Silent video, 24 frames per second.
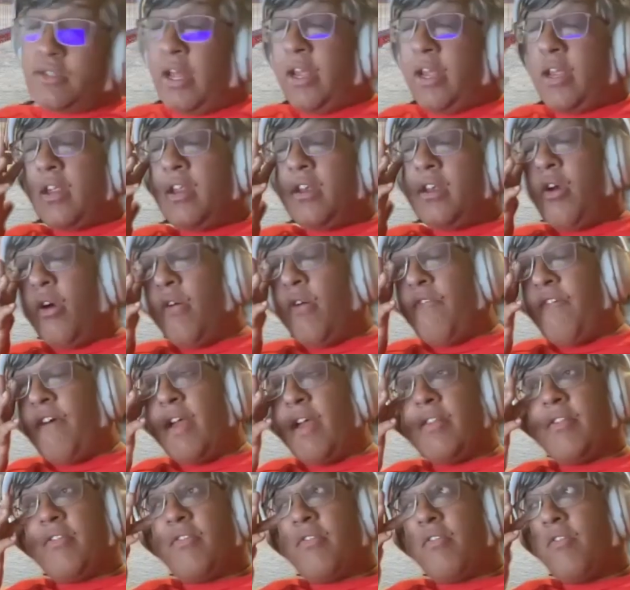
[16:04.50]
like, no
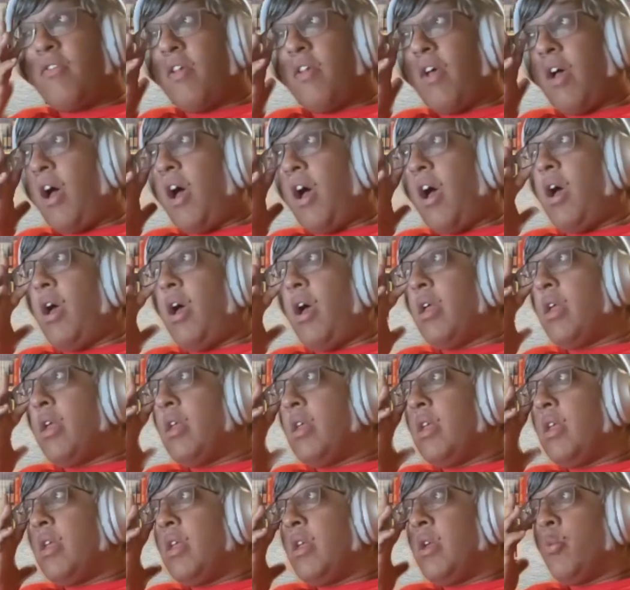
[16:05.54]
offense,
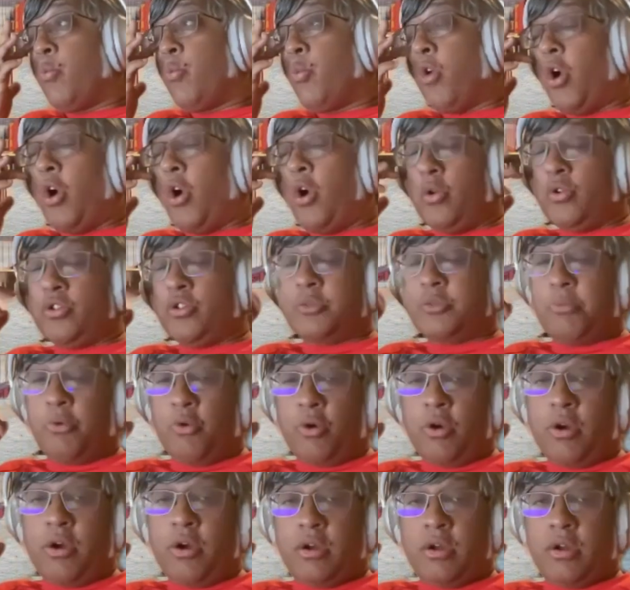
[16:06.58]
were hosed
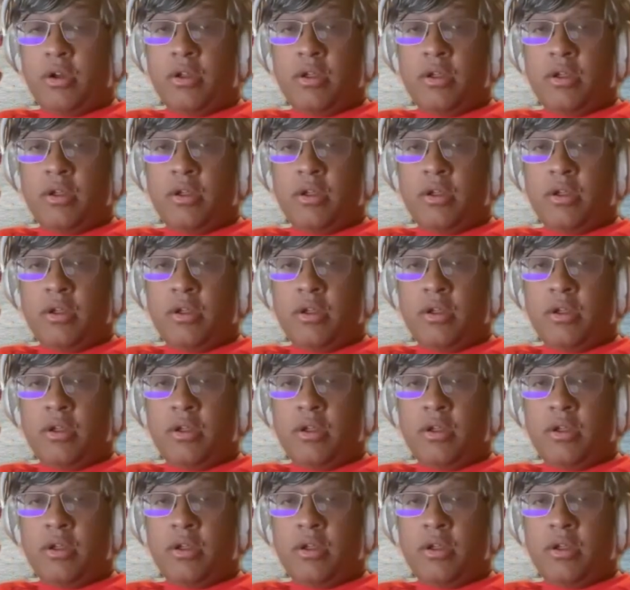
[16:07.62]
more